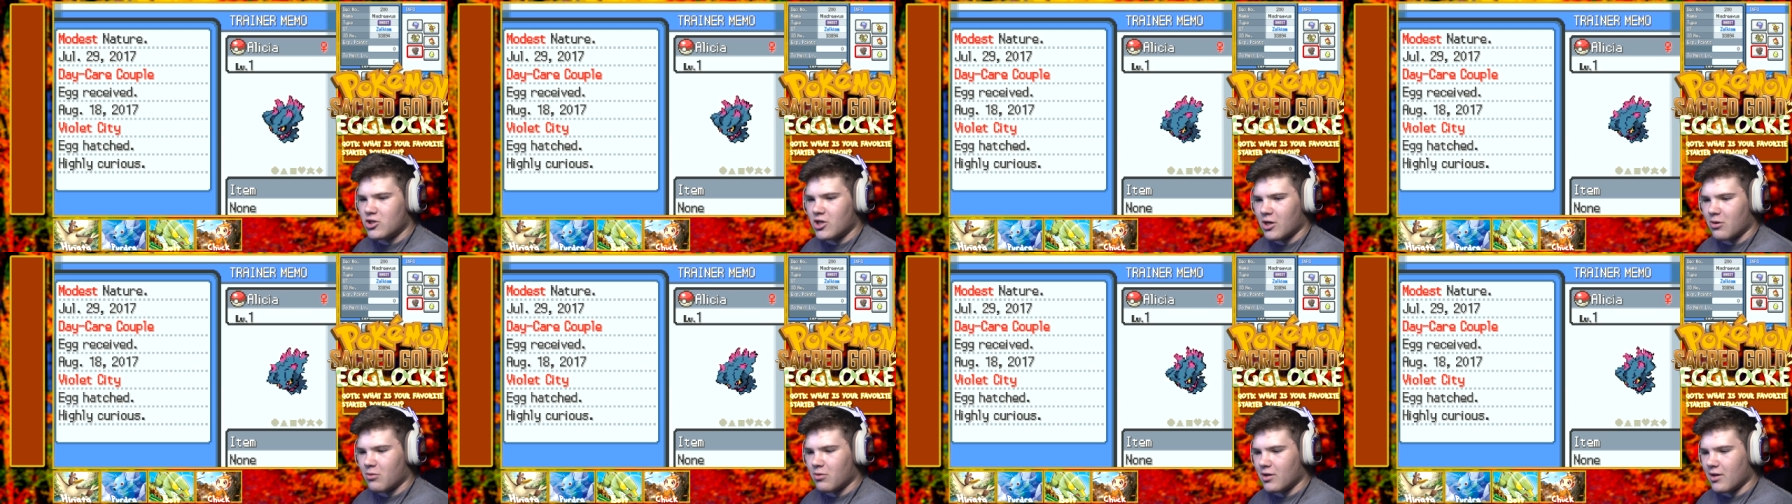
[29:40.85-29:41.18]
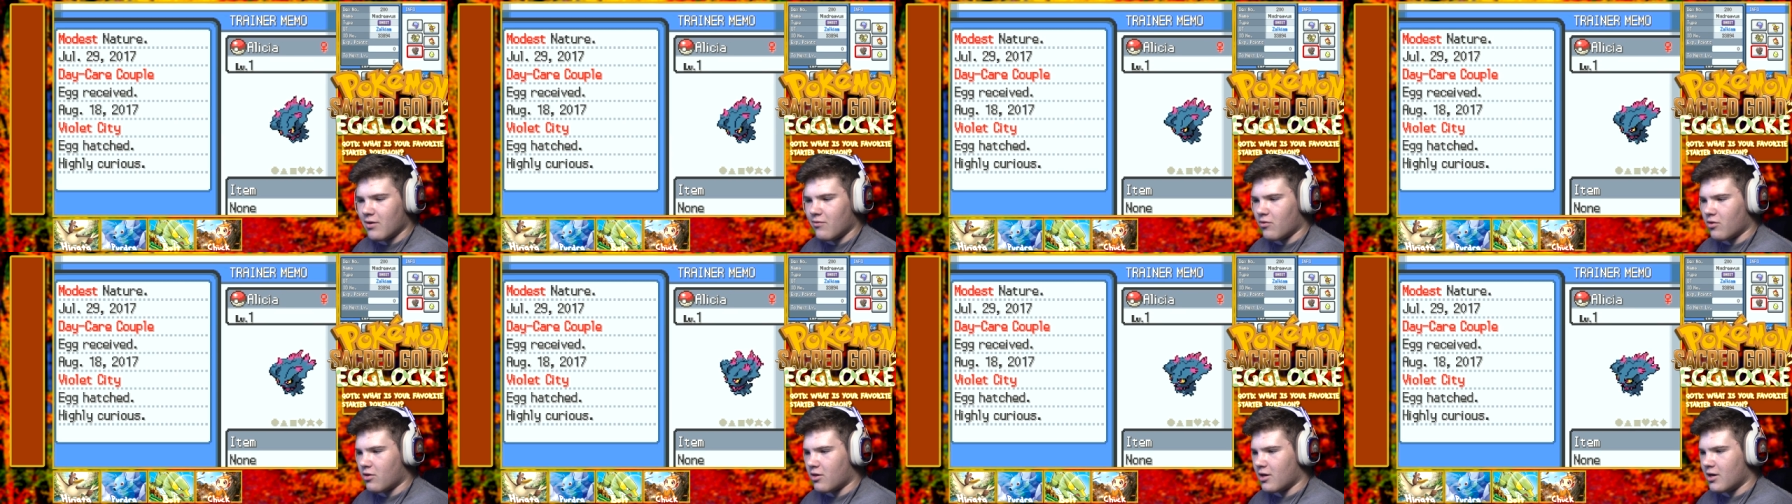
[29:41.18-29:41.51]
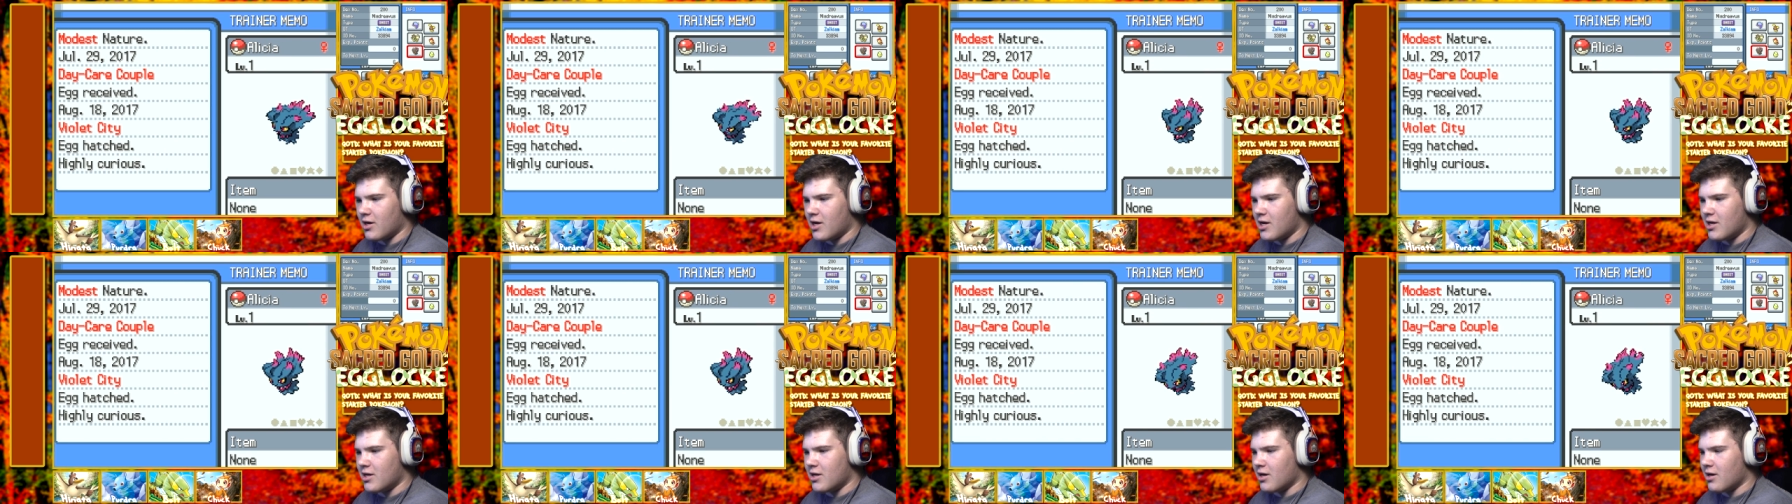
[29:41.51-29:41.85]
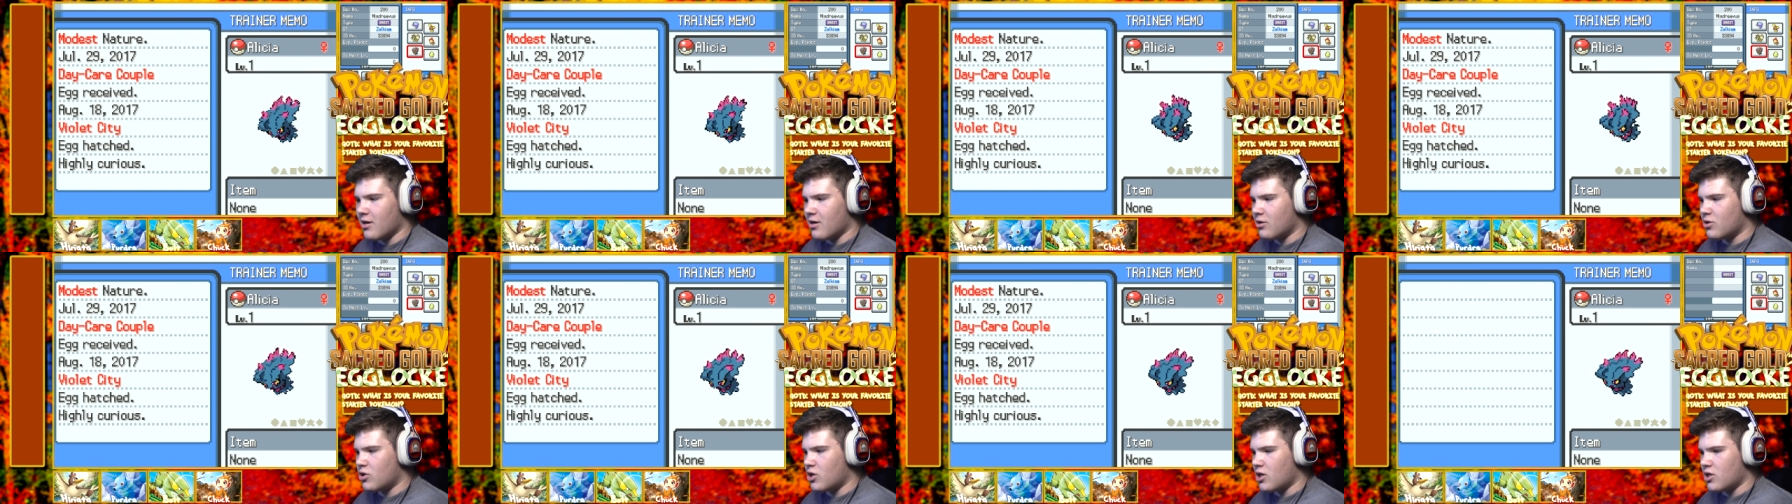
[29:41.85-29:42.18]
check what levels I need
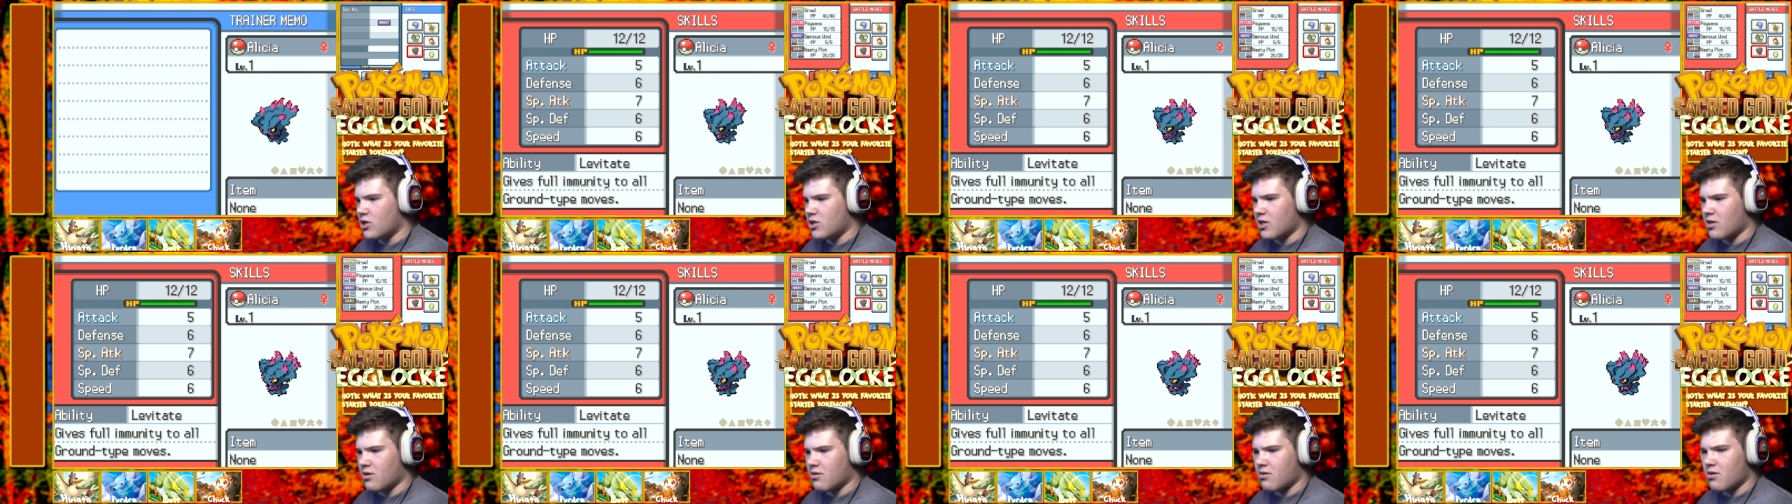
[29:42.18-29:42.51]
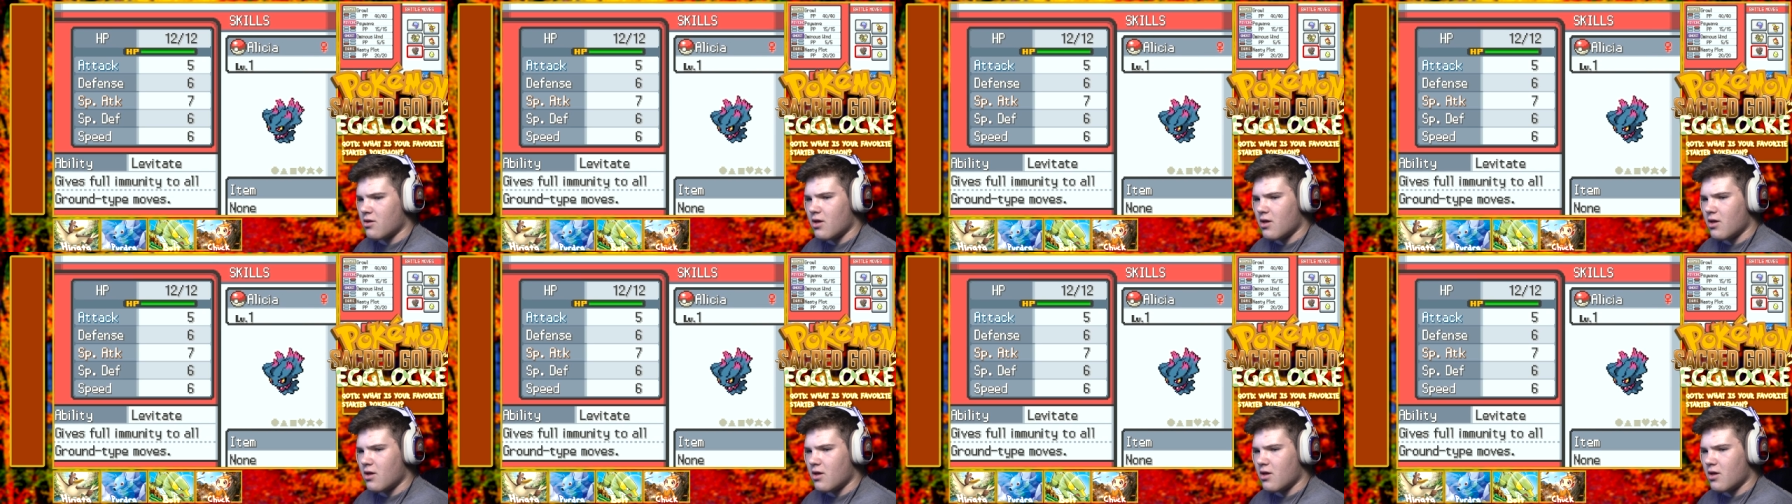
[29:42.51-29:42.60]
to change these.